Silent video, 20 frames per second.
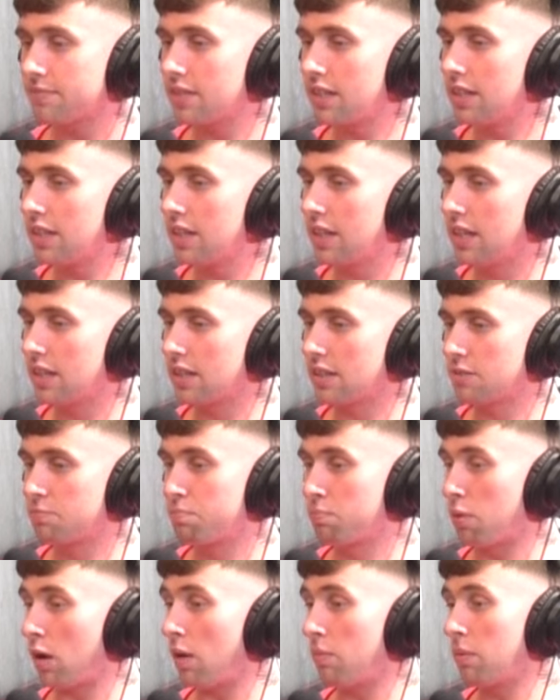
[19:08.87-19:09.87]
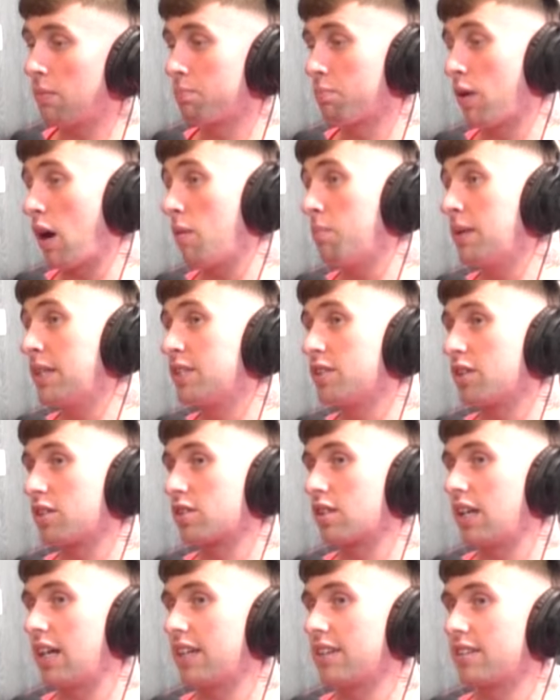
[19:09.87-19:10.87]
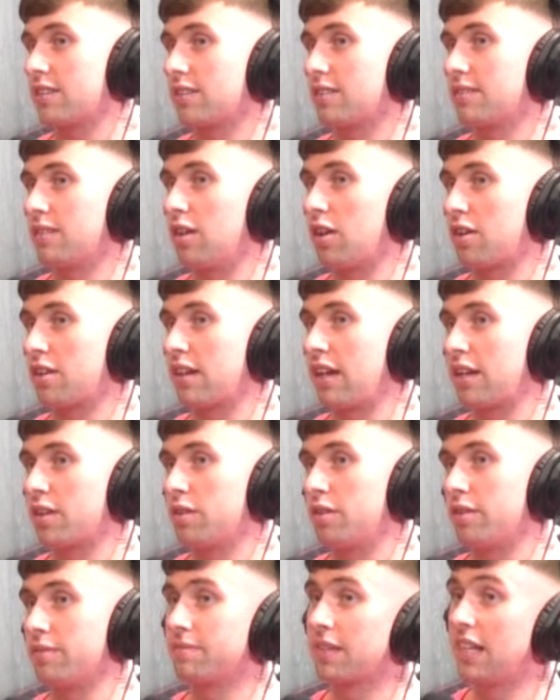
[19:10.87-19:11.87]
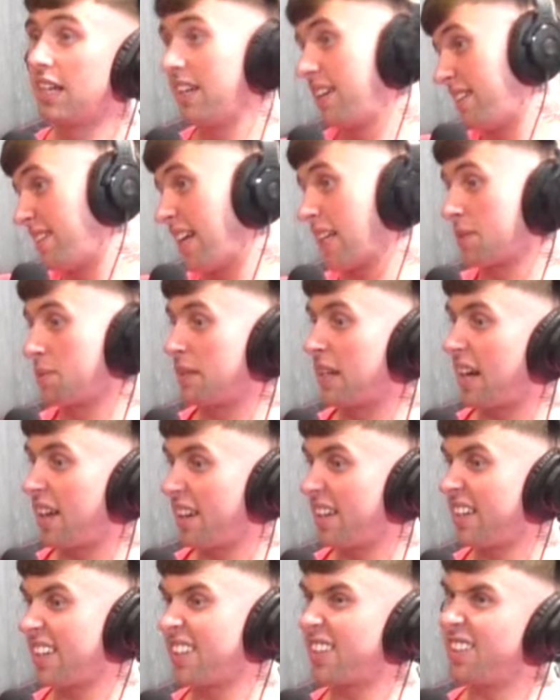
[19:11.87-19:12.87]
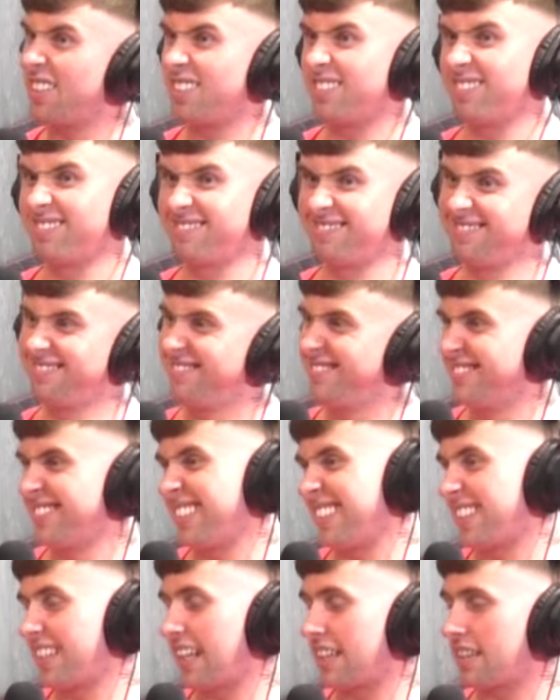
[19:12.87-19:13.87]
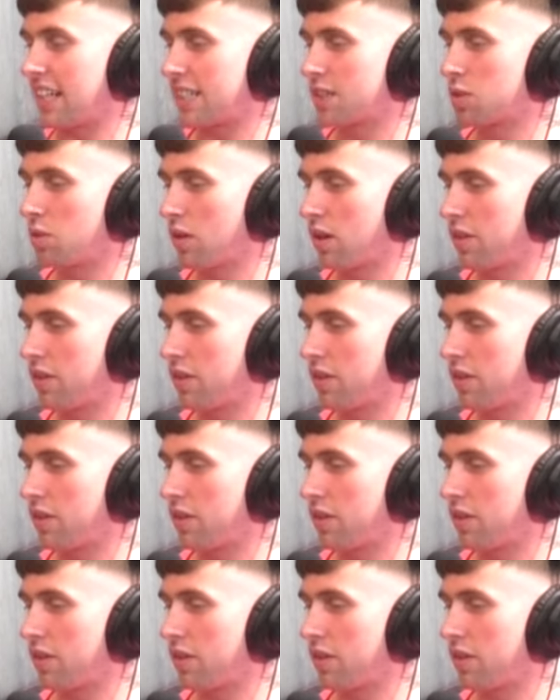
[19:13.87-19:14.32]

Brilliant. Pro- probably just like looking at it going, that's my daddy, eh? you know, that, that sort